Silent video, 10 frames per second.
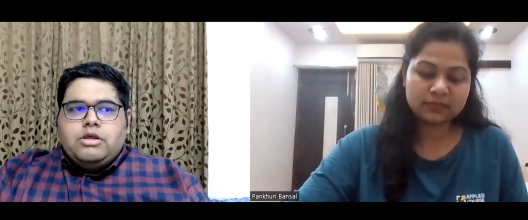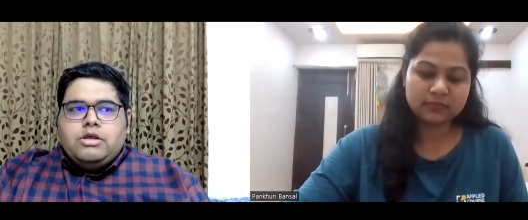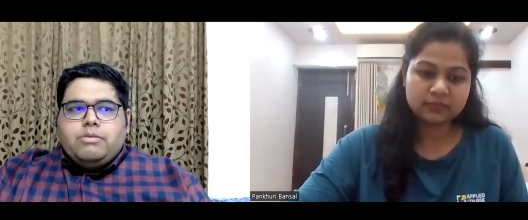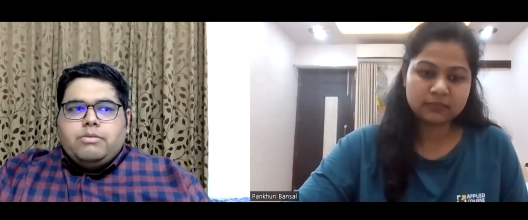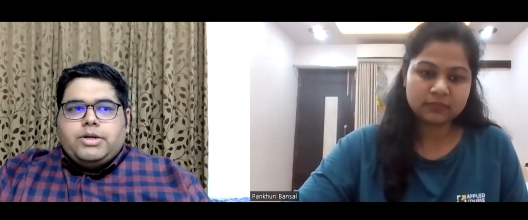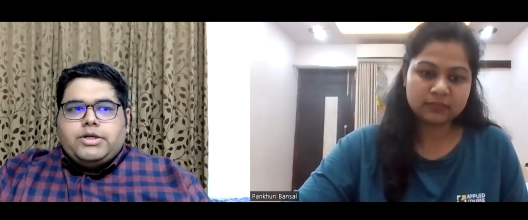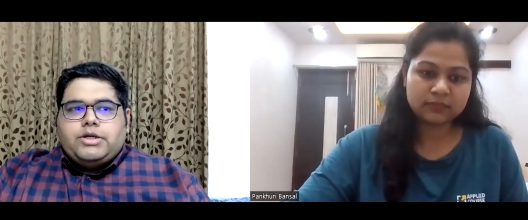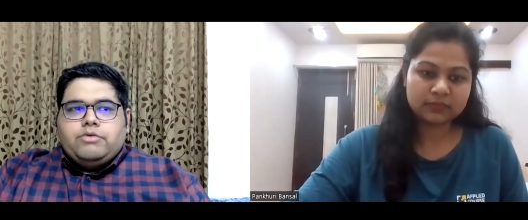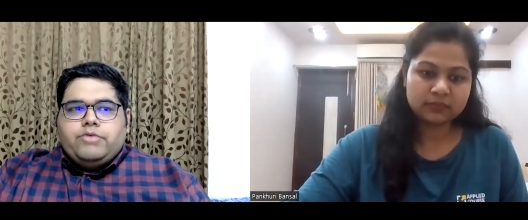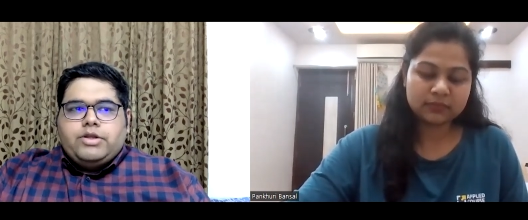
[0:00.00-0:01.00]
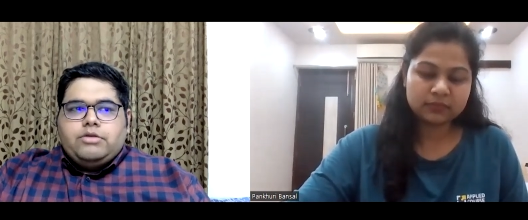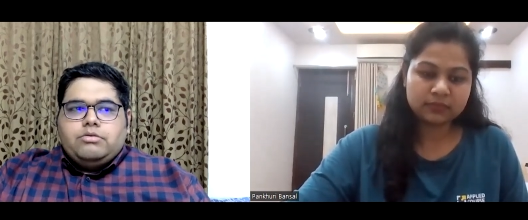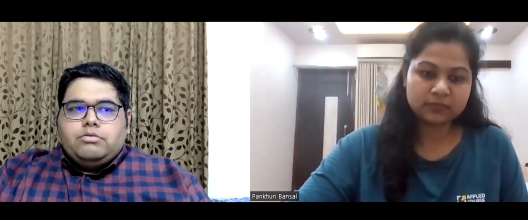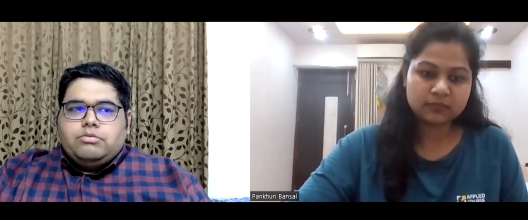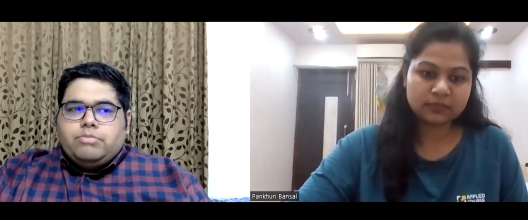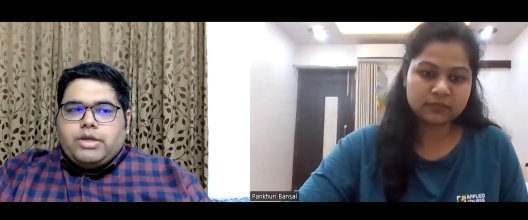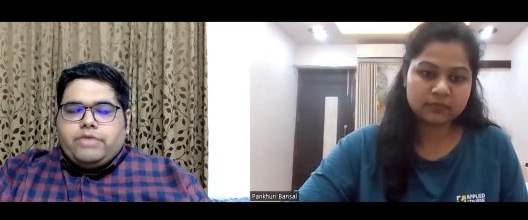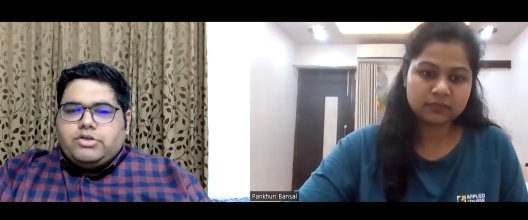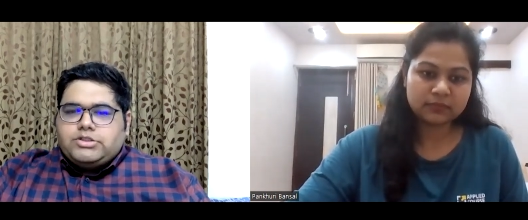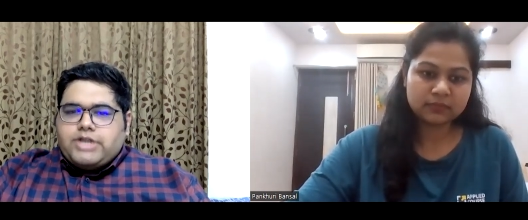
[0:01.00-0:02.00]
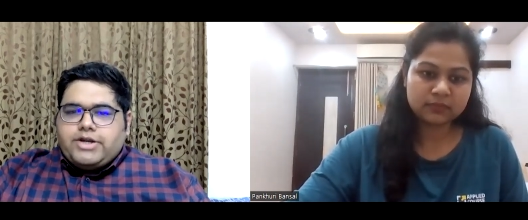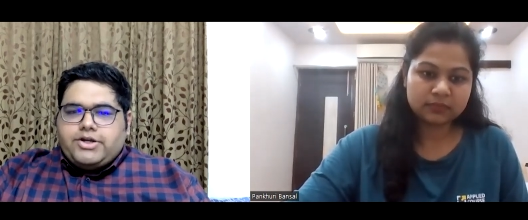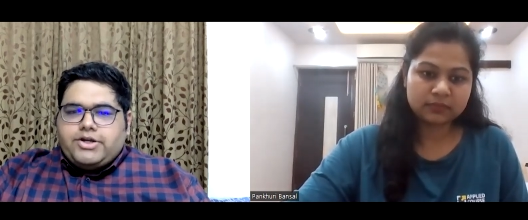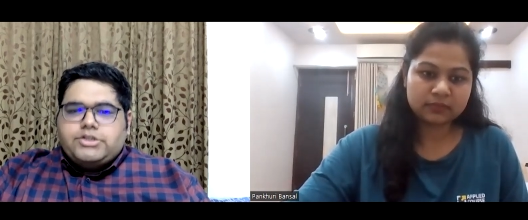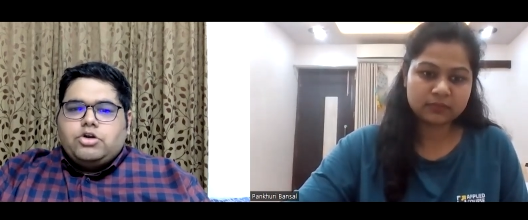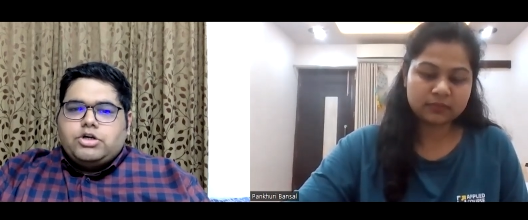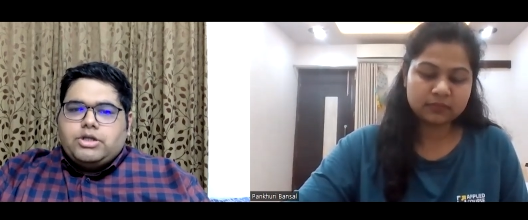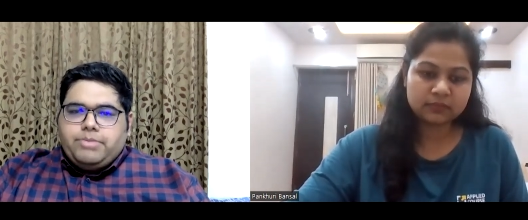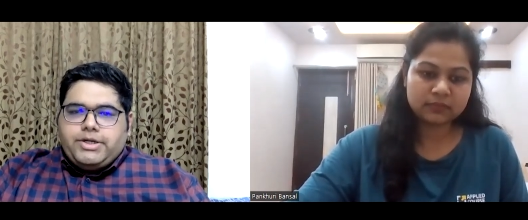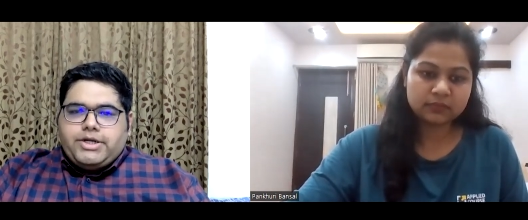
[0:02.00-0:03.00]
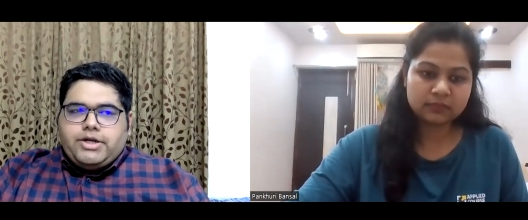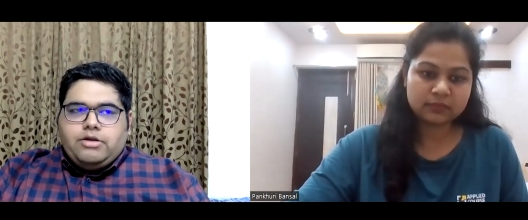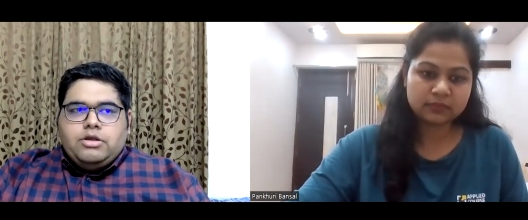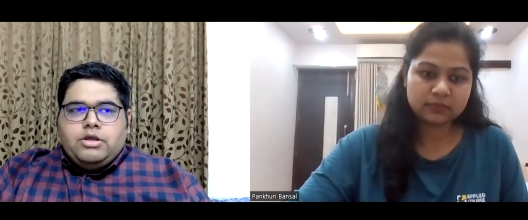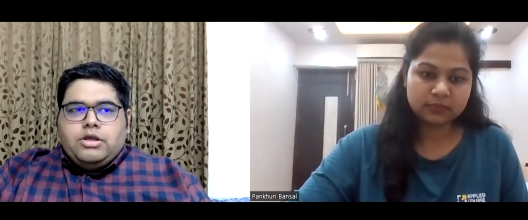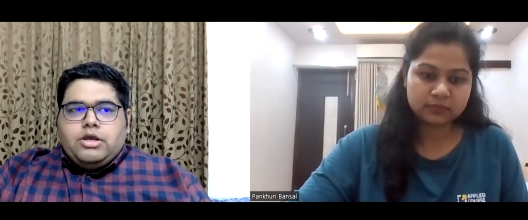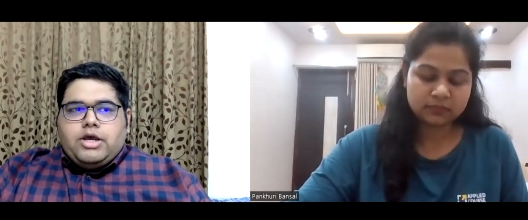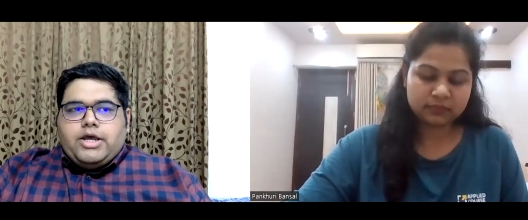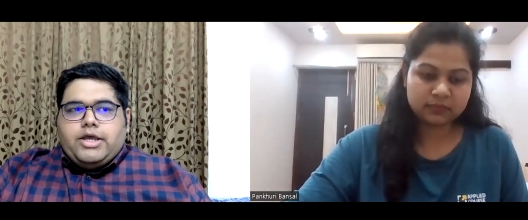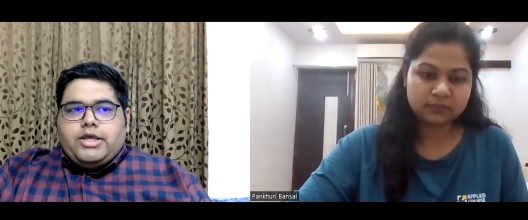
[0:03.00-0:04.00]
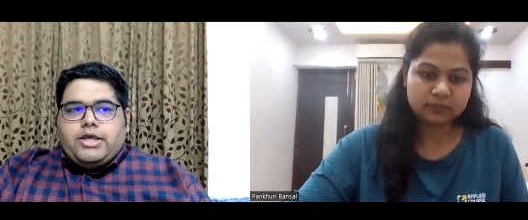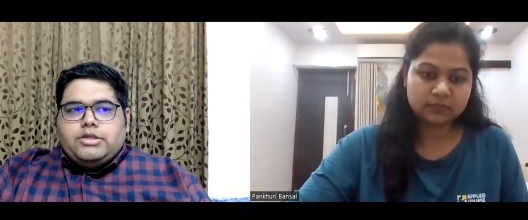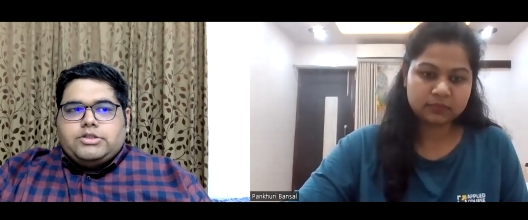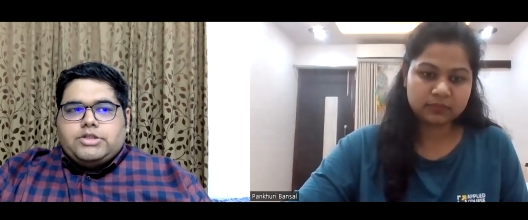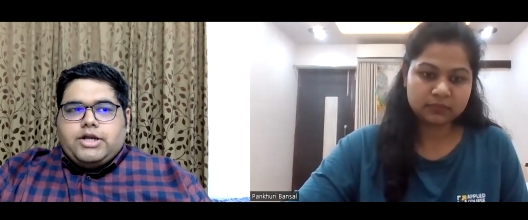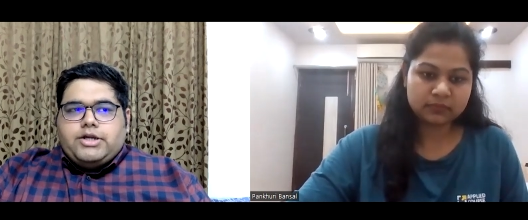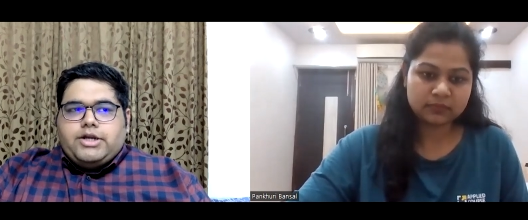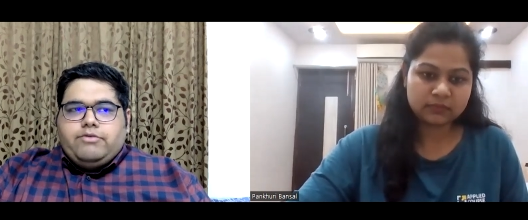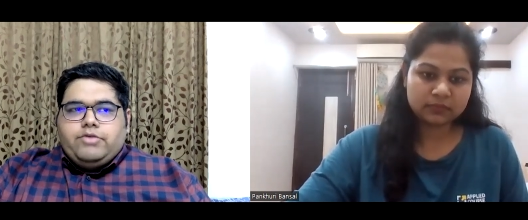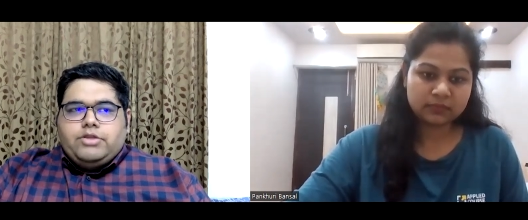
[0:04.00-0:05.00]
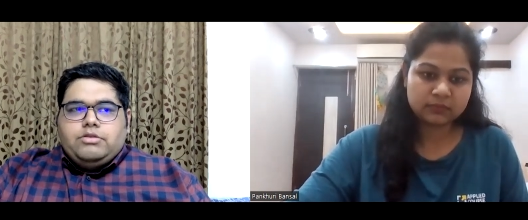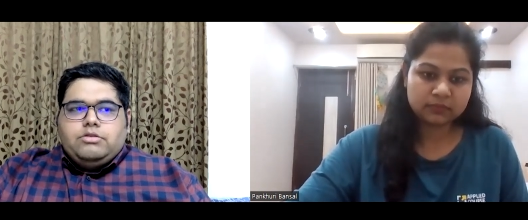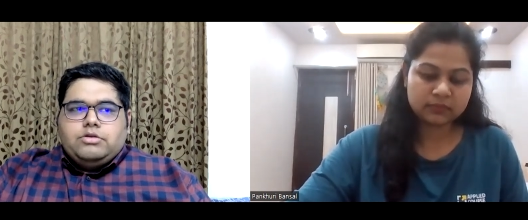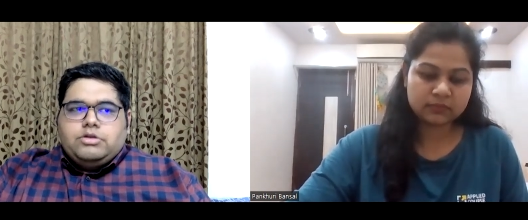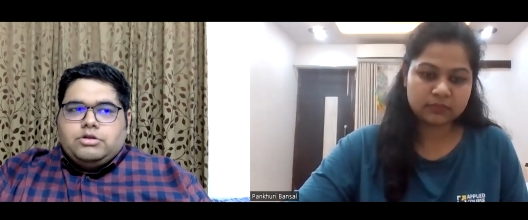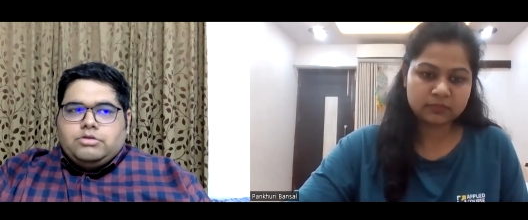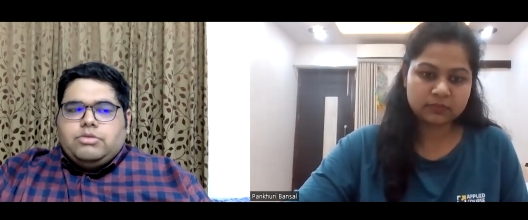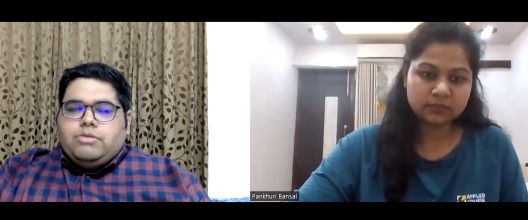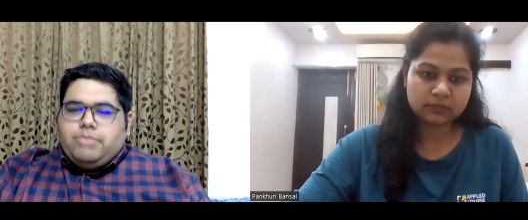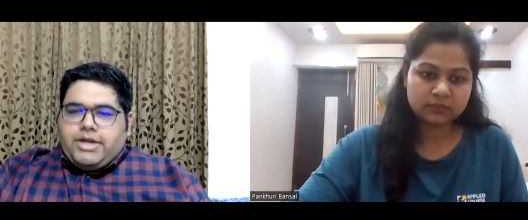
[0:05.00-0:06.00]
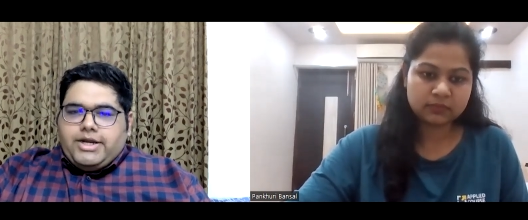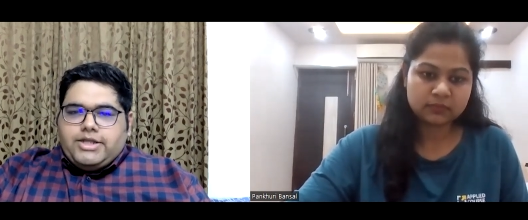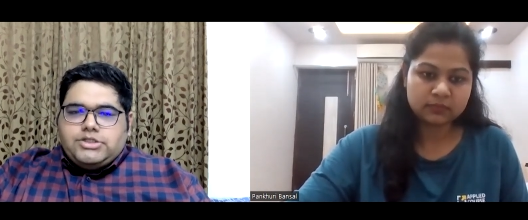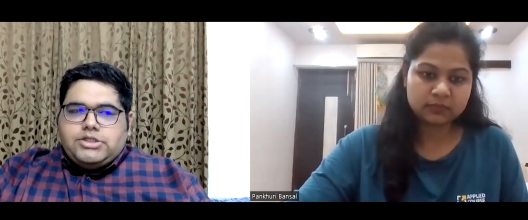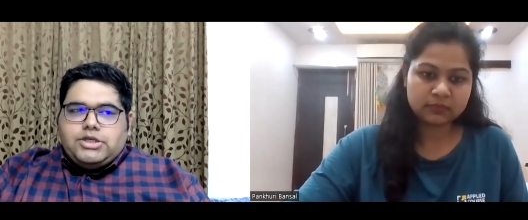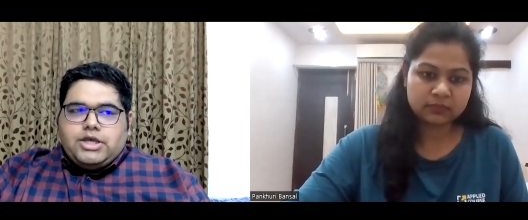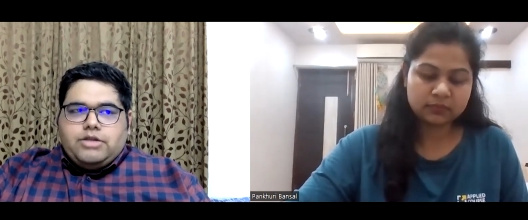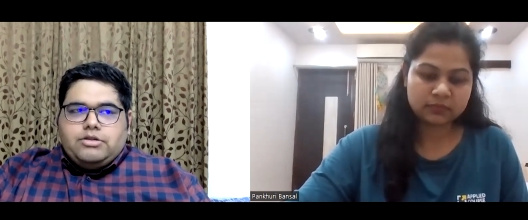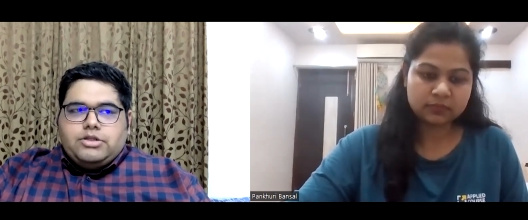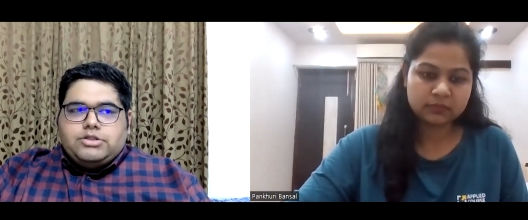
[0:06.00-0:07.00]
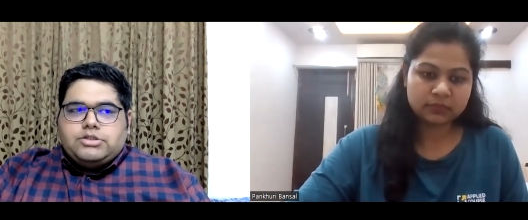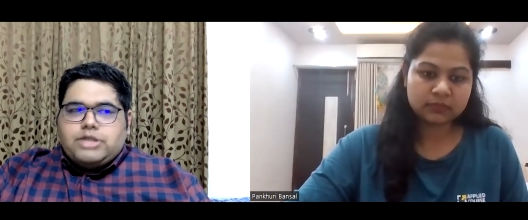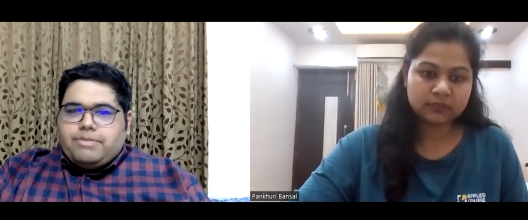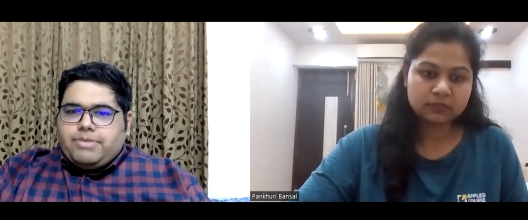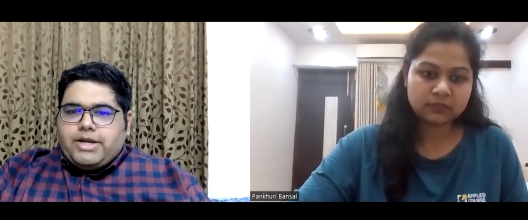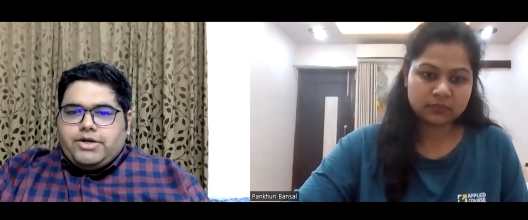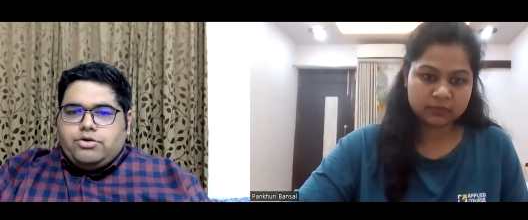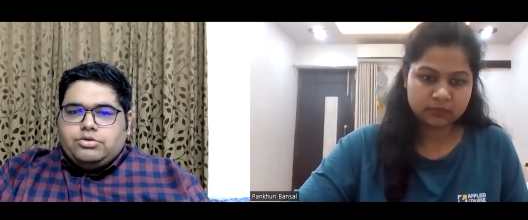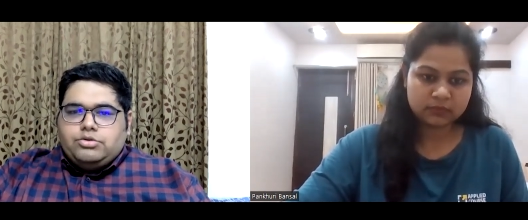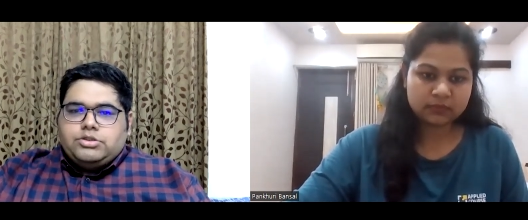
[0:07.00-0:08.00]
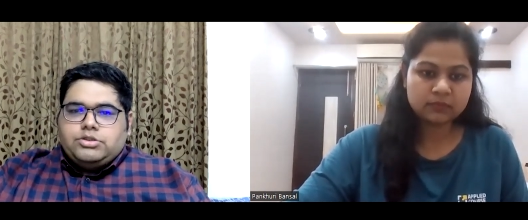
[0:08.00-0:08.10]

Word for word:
Speaker 1: But when my first iteration got completed, I started with the Made Easy and this Applied Roots